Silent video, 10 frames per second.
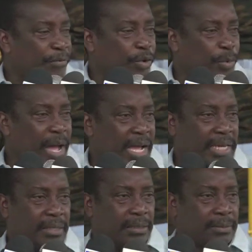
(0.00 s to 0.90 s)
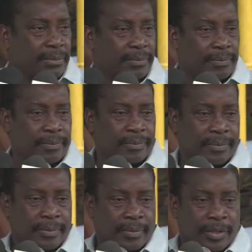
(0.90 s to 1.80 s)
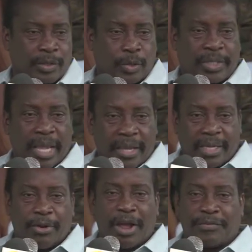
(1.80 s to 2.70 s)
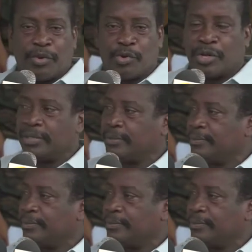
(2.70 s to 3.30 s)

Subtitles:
Newmarket to take care of the road.